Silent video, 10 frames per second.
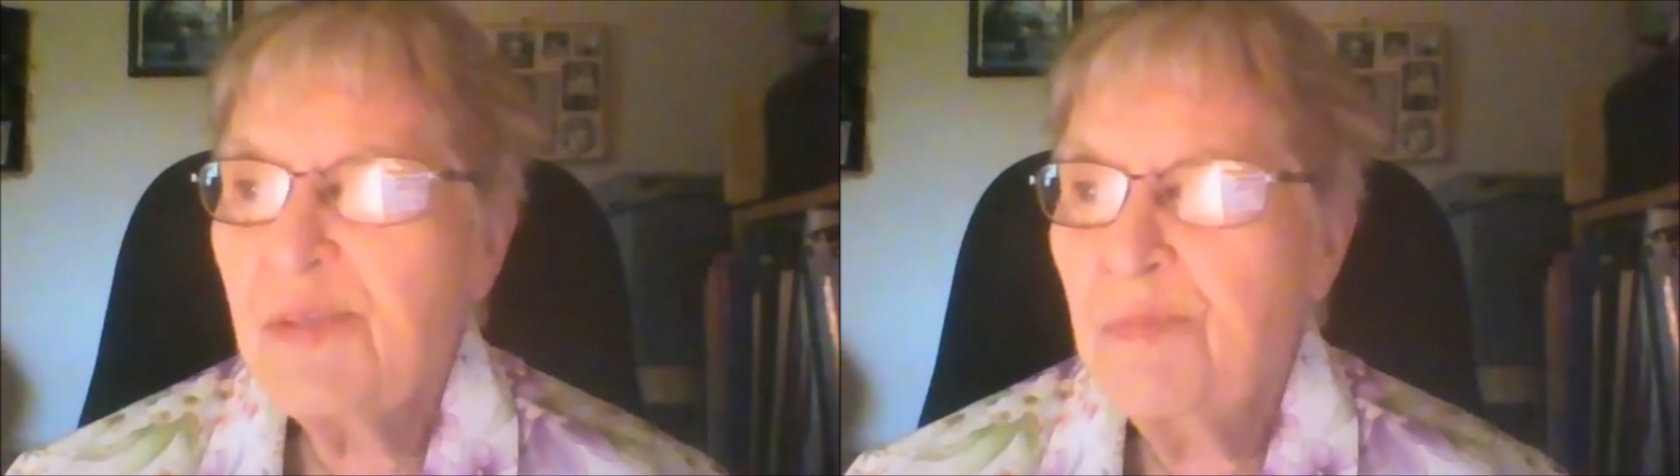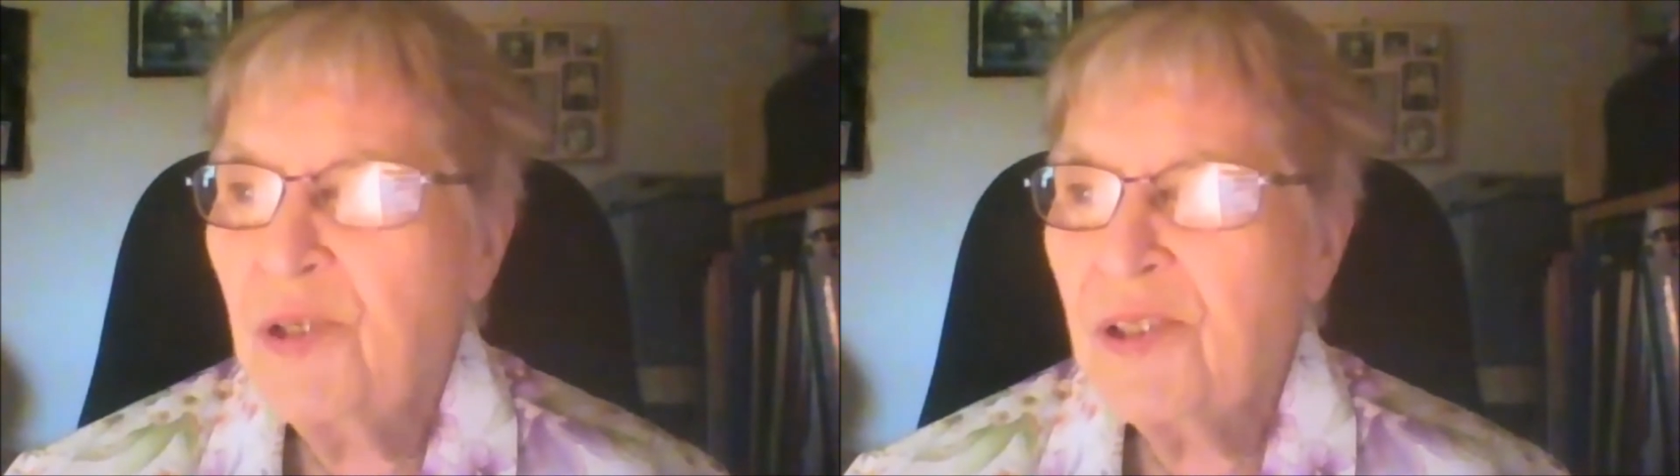
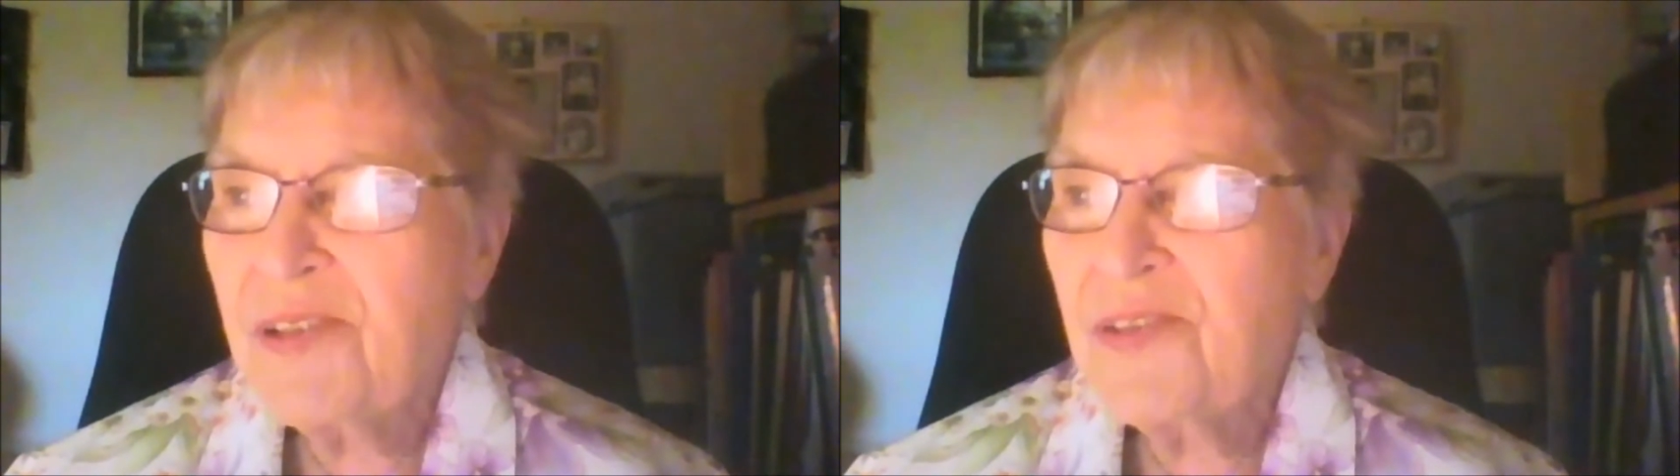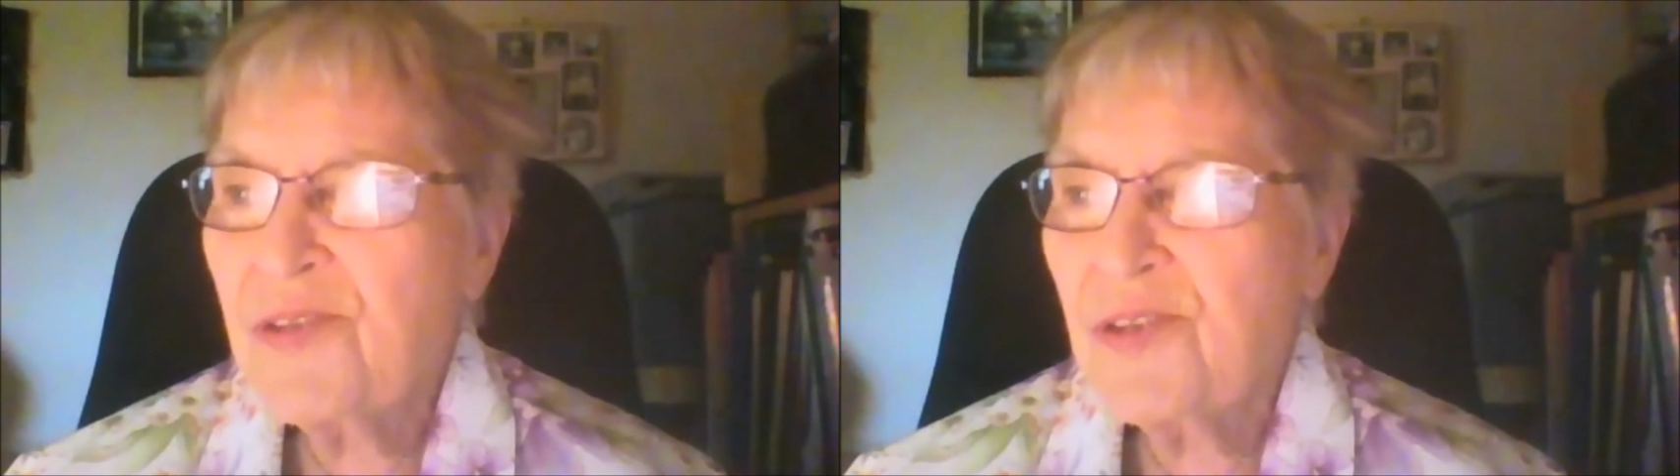
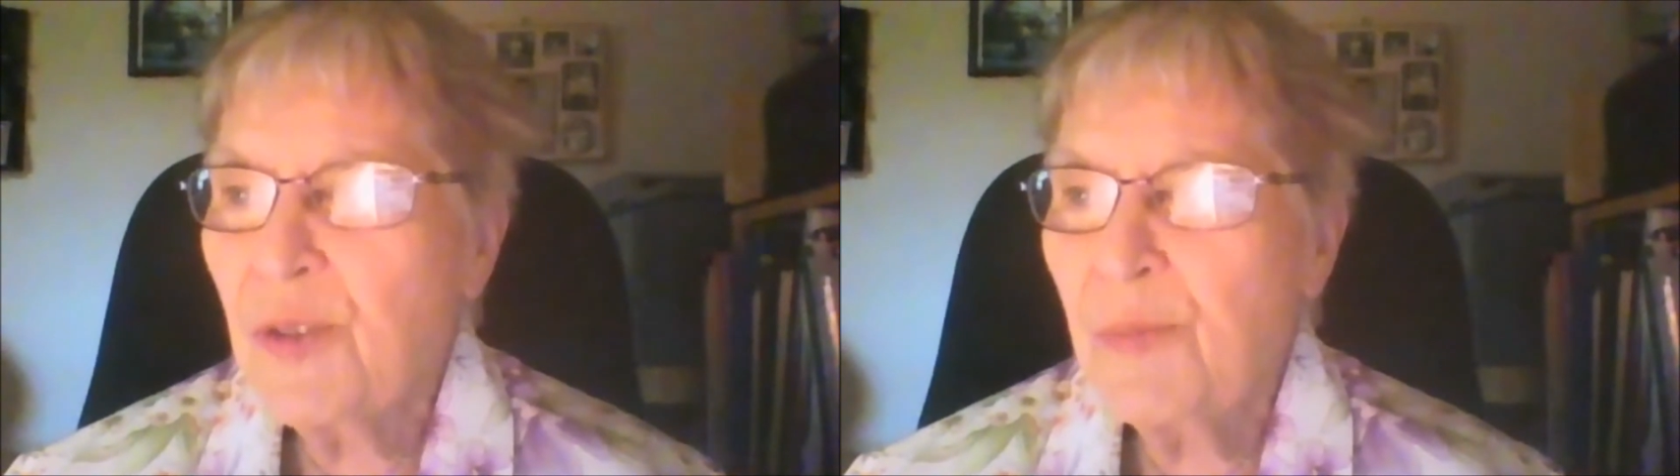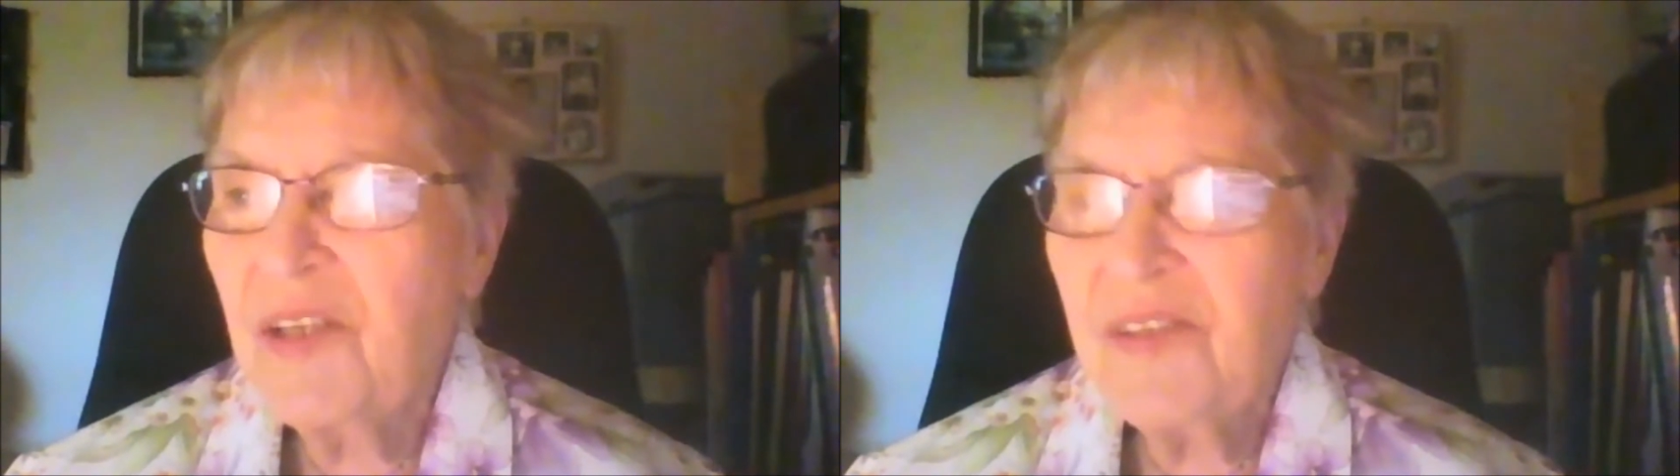books and
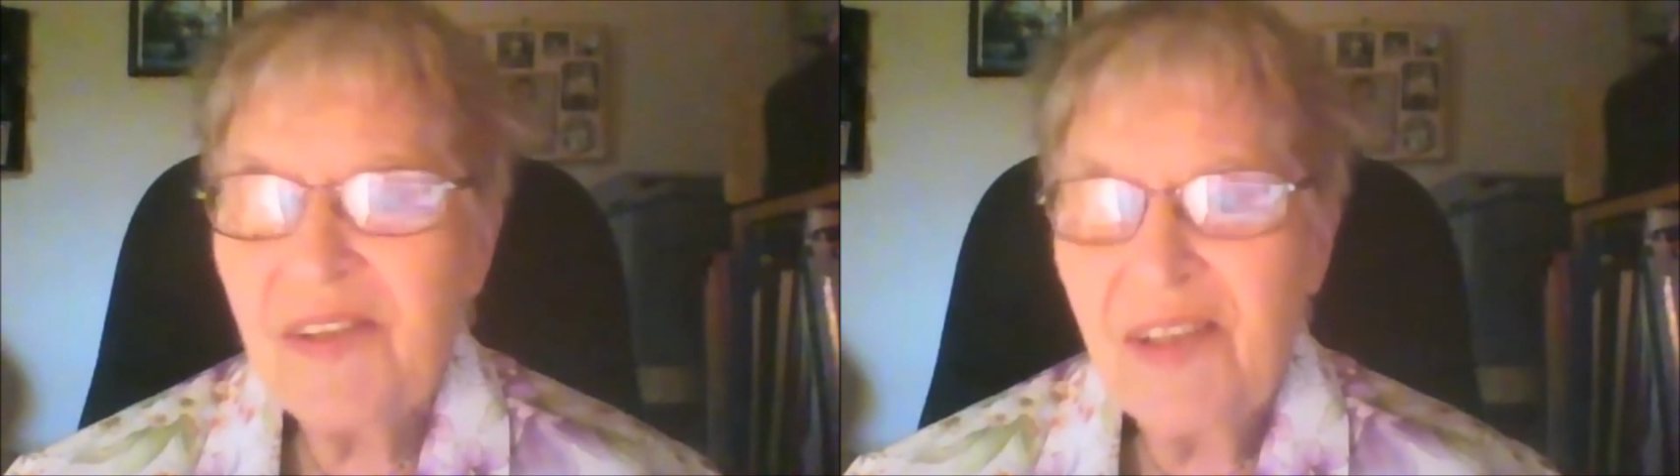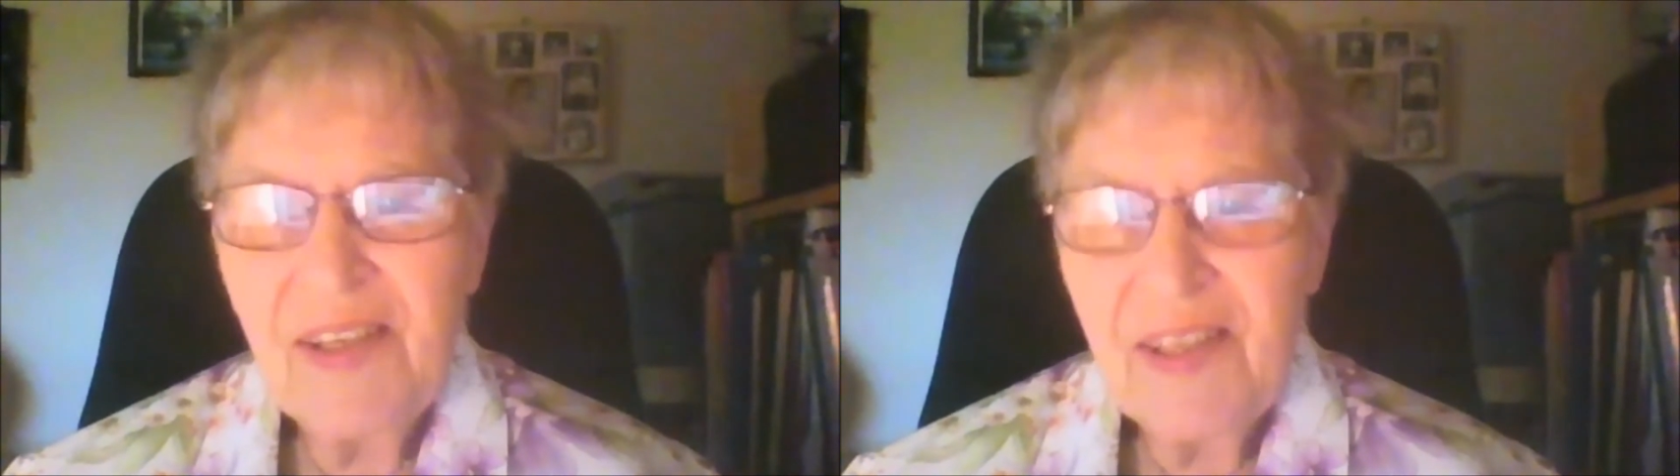sermons,